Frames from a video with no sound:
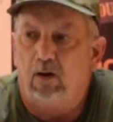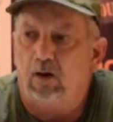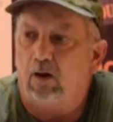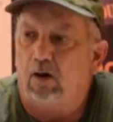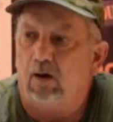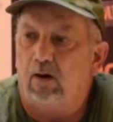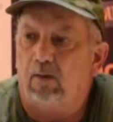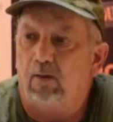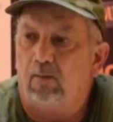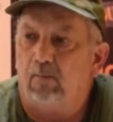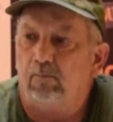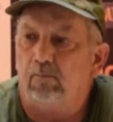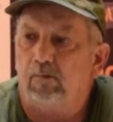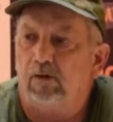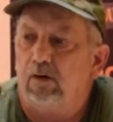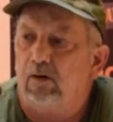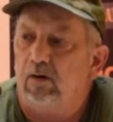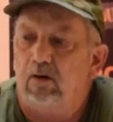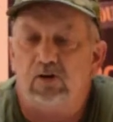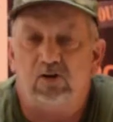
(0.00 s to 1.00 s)

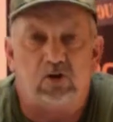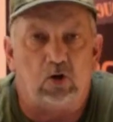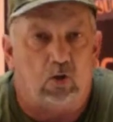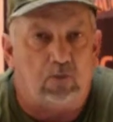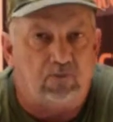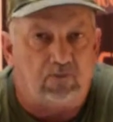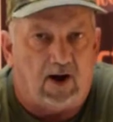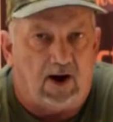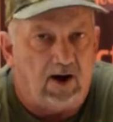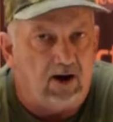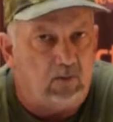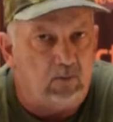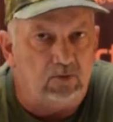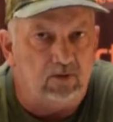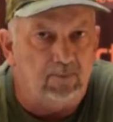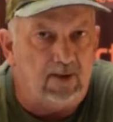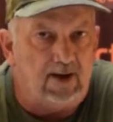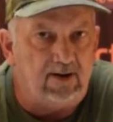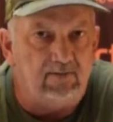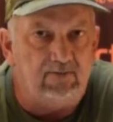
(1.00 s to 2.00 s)
You can start a fire with the
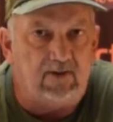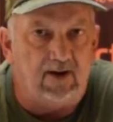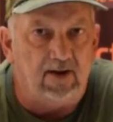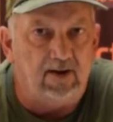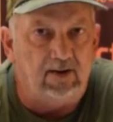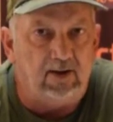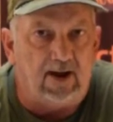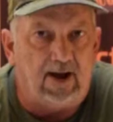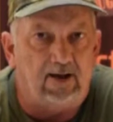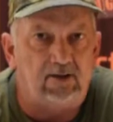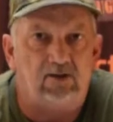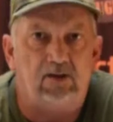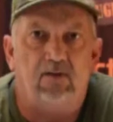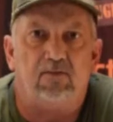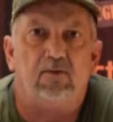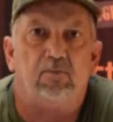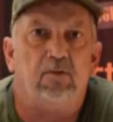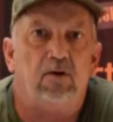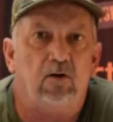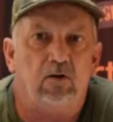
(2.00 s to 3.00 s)
magnifying glass, you have
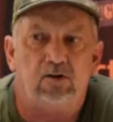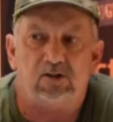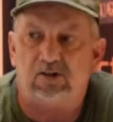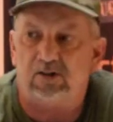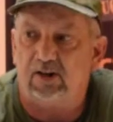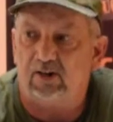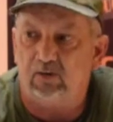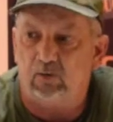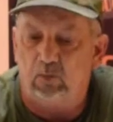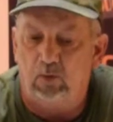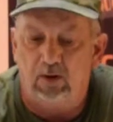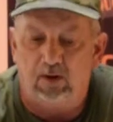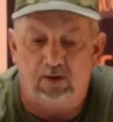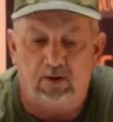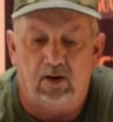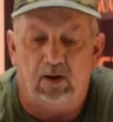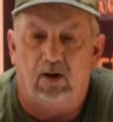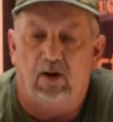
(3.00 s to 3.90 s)
the mirror to signal with.